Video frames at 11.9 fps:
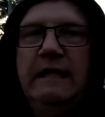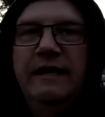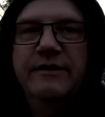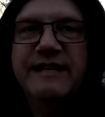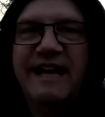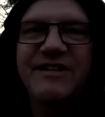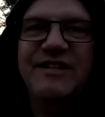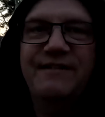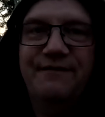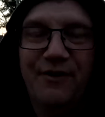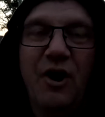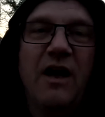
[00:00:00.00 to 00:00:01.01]
There's actually
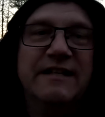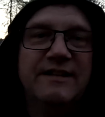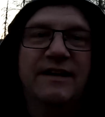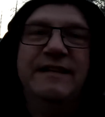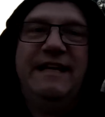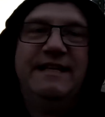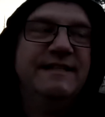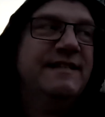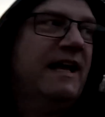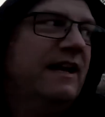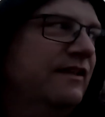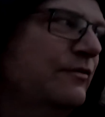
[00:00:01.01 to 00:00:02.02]
frost on the
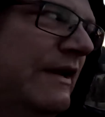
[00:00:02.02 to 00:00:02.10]
inside of the